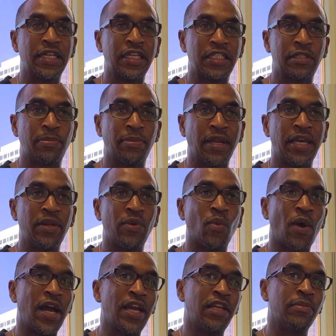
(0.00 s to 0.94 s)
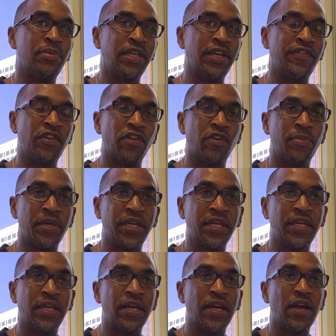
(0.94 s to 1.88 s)
explain why you believe you'll be
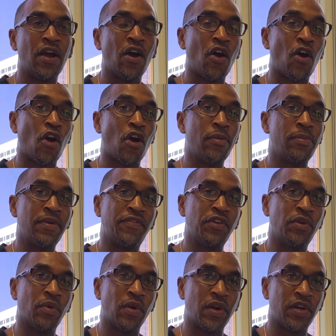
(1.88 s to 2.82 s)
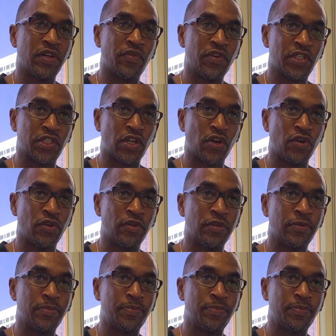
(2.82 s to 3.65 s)
harmed if you were to return.